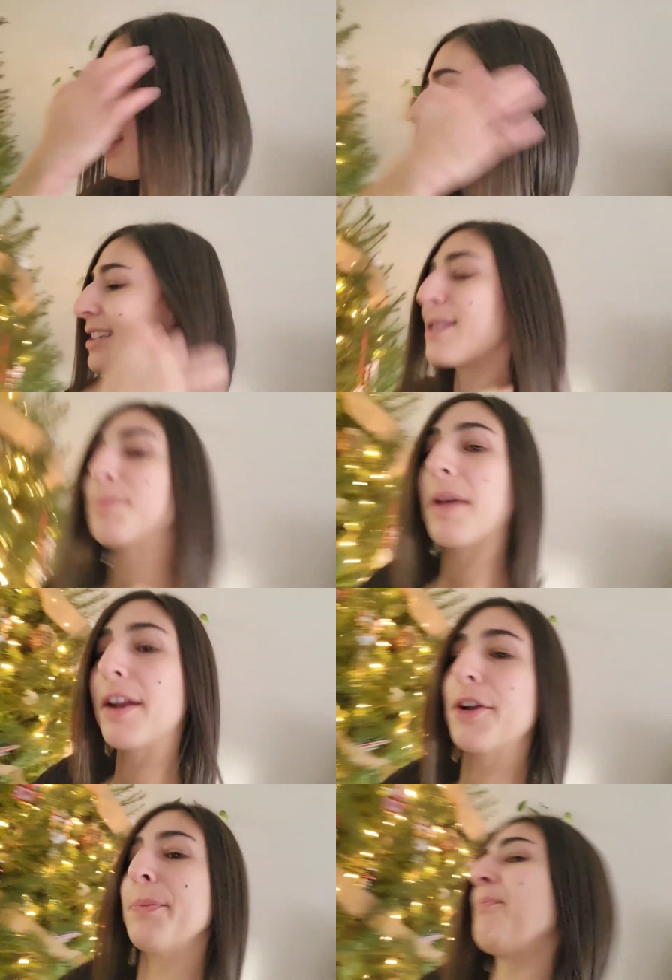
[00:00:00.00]
That's
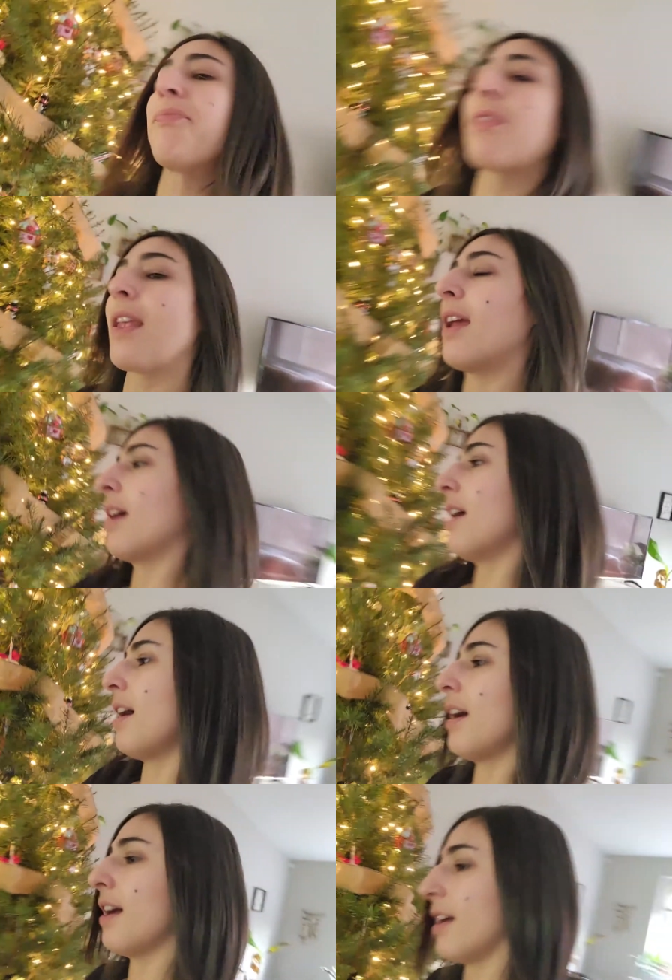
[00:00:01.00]
better.
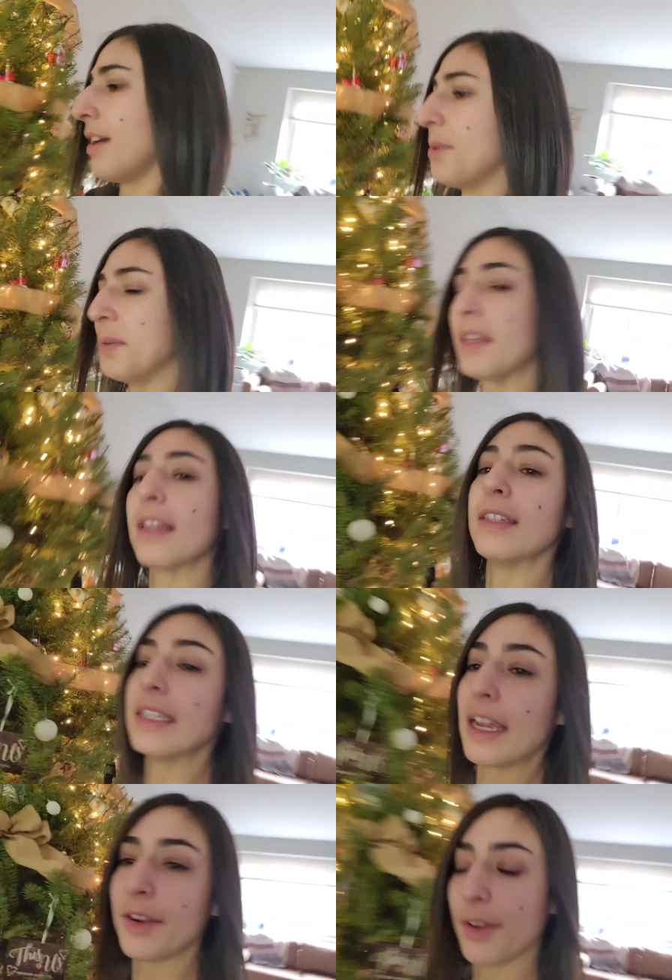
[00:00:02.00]
Uh, with a
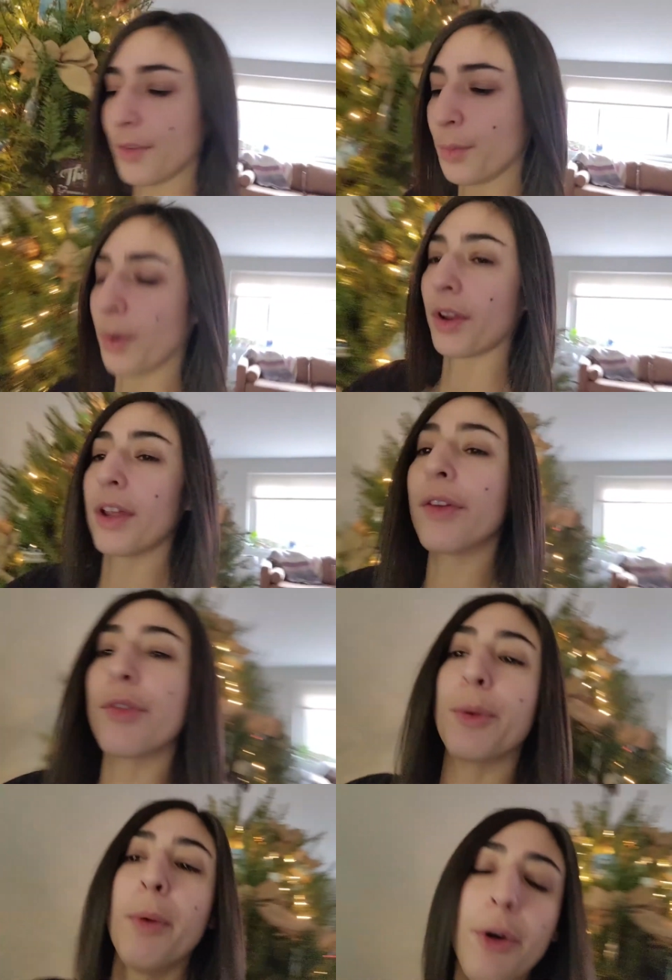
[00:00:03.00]
day of working
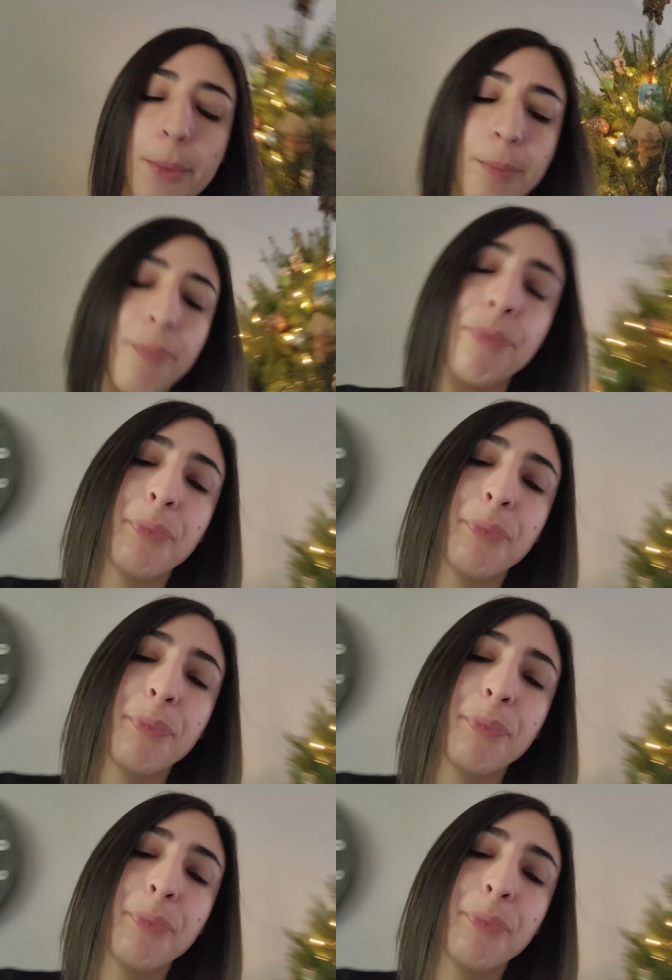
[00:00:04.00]
from home.